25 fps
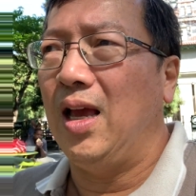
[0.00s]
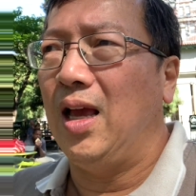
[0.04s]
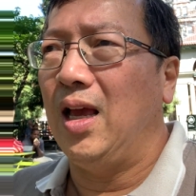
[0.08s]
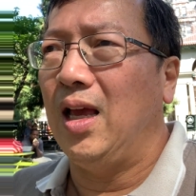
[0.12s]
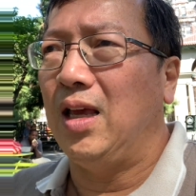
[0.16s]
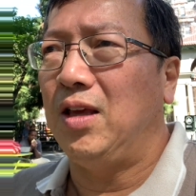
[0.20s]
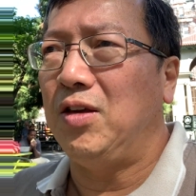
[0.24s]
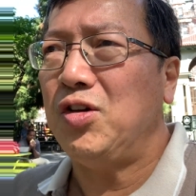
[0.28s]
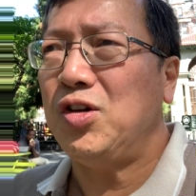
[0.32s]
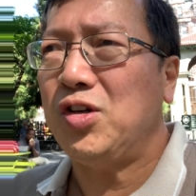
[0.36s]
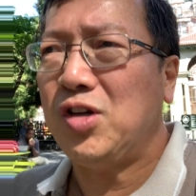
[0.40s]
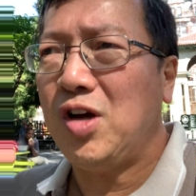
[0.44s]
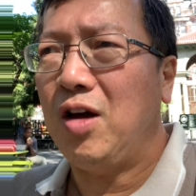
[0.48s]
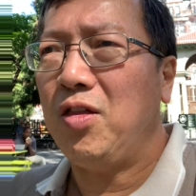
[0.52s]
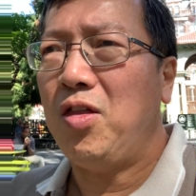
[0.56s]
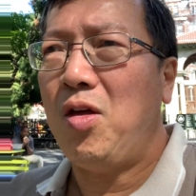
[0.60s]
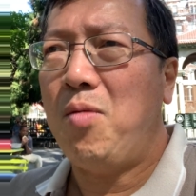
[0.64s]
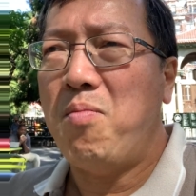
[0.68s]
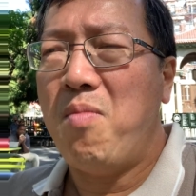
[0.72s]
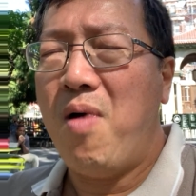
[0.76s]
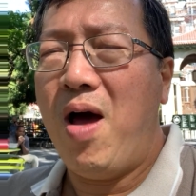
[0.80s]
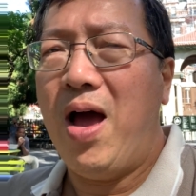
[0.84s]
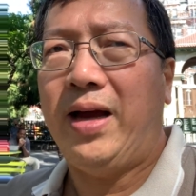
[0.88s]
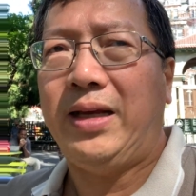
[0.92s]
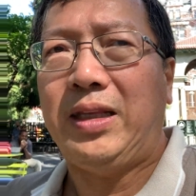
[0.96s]
You got the
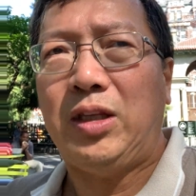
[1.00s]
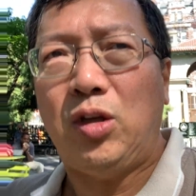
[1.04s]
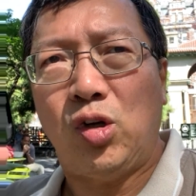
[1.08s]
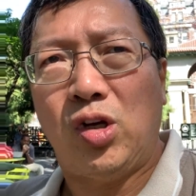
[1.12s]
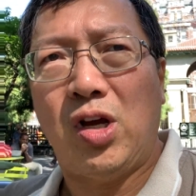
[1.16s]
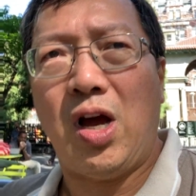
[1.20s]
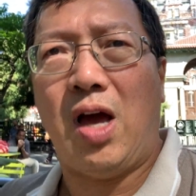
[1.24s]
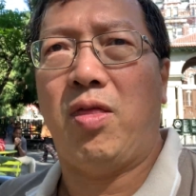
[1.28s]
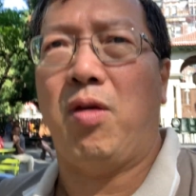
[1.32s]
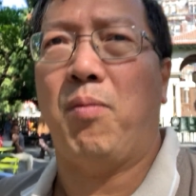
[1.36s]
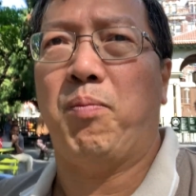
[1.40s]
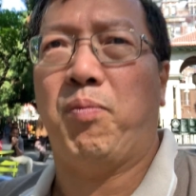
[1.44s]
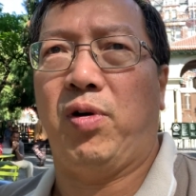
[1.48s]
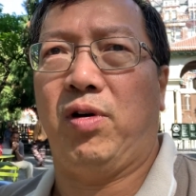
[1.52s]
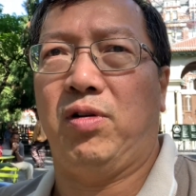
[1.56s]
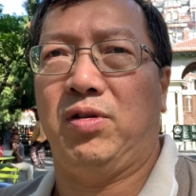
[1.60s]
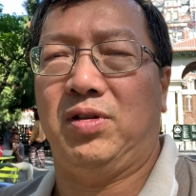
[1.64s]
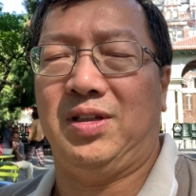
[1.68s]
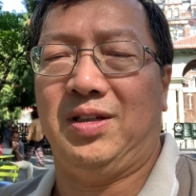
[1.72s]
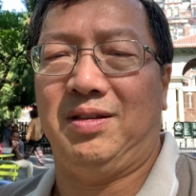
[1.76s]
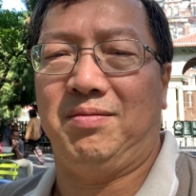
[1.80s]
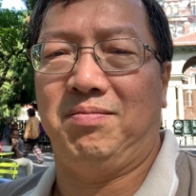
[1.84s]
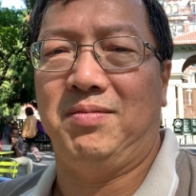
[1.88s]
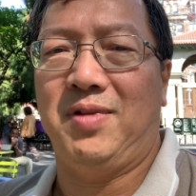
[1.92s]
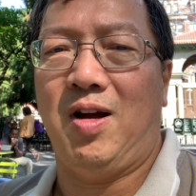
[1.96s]
mind, you got the
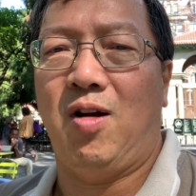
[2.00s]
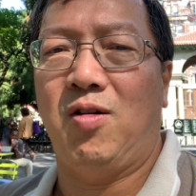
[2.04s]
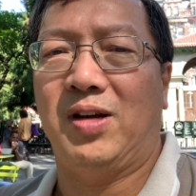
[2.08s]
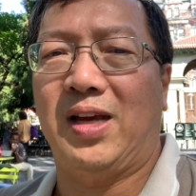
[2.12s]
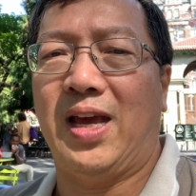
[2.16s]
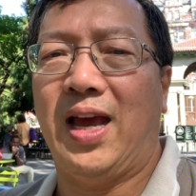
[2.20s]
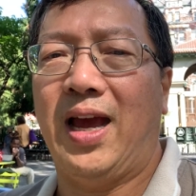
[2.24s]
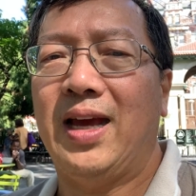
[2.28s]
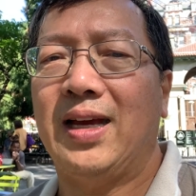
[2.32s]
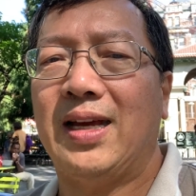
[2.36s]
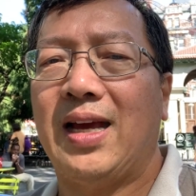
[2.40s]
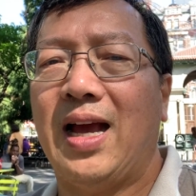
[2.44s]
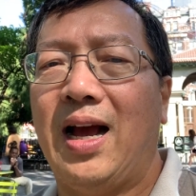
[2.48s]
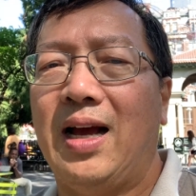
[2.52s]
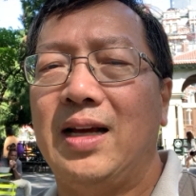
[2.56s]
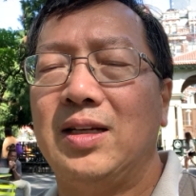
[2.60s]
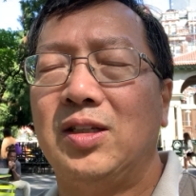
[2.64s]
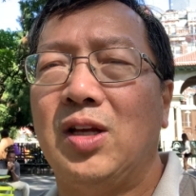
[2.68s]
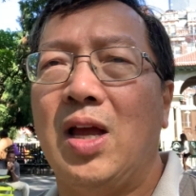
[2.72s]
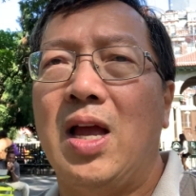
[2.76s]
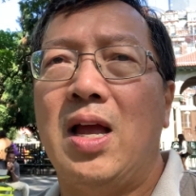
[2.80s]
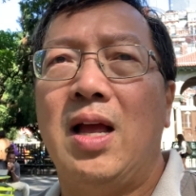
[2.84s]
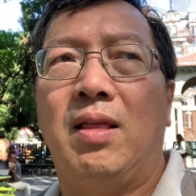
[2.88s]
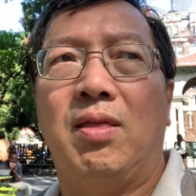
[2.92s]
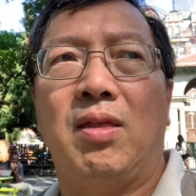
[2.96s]
person. Okay, guys?